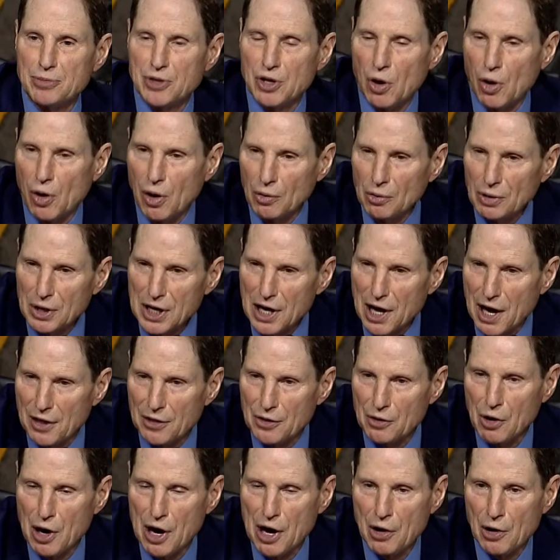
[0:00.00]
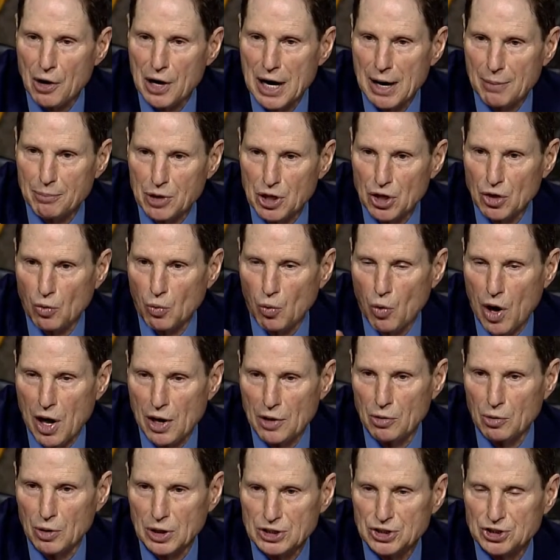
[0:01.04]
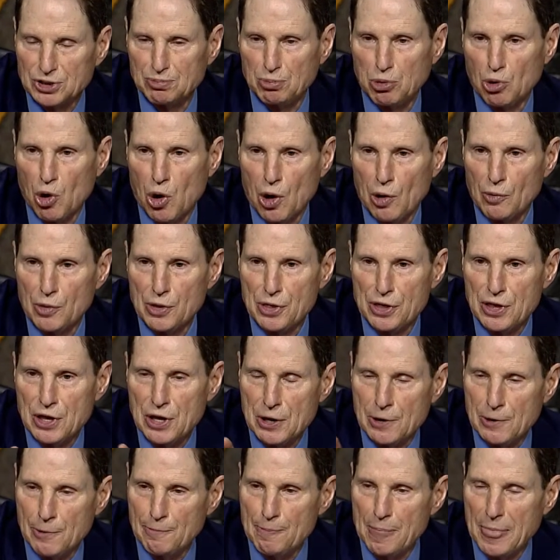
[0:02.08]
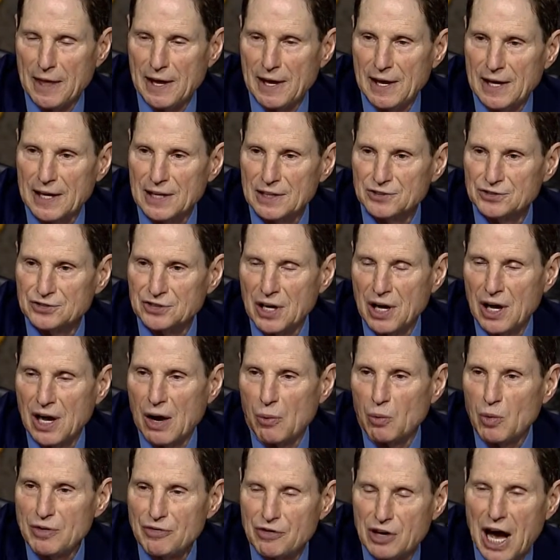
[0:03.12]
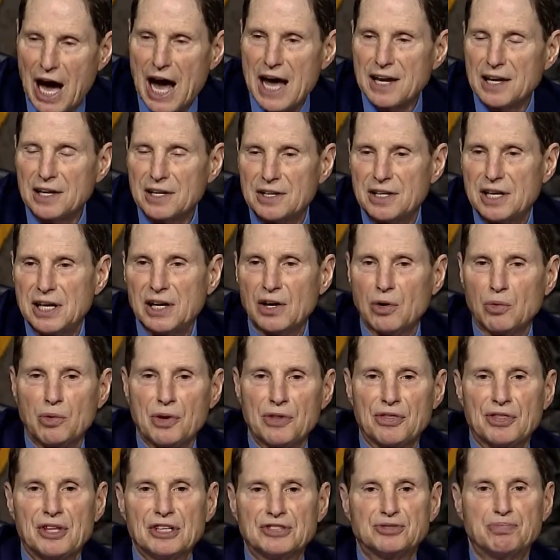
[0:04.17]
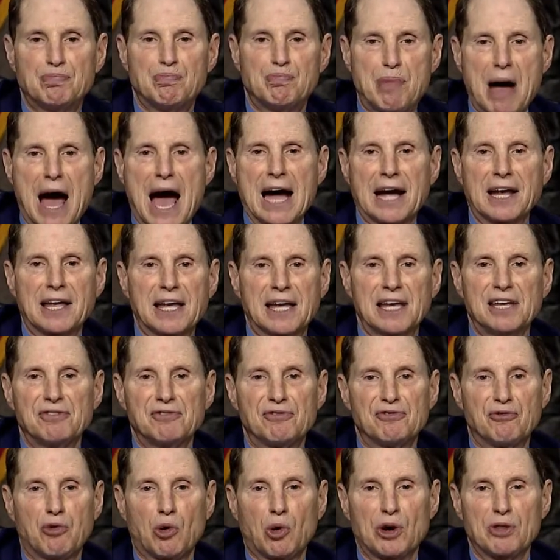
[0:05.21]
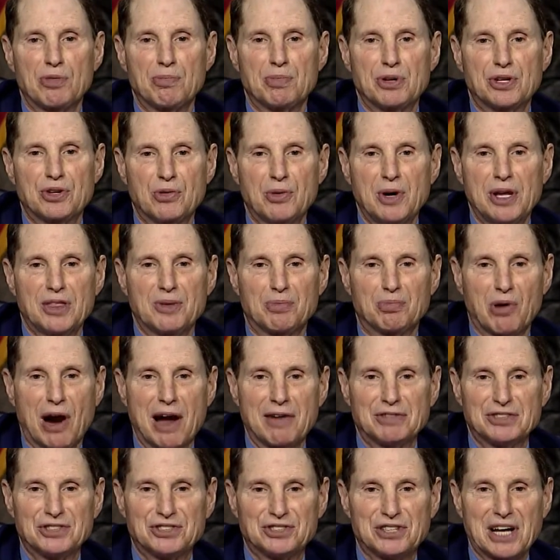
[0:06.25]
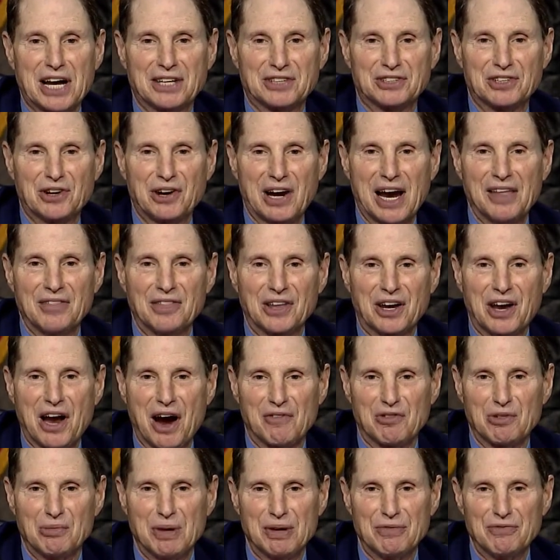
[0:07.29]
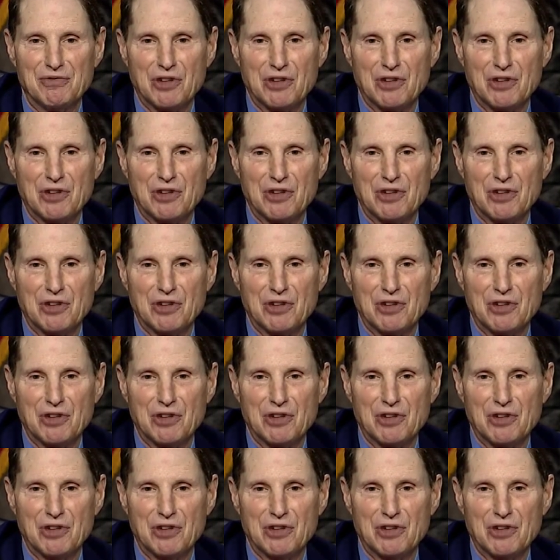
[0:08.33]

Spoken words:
The only other area I'm going to want to explore with you is we've got to deal with this back and forth between the private sector and the government.